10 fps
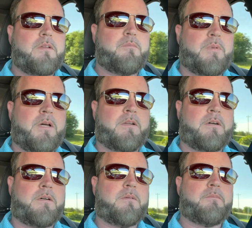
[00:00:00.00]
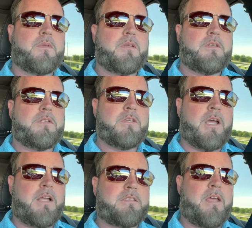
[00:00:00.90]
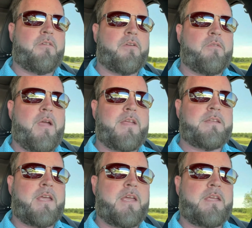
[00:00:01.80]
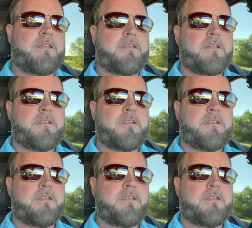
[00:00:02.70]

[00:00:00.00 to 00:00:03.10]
But you guys have a great day.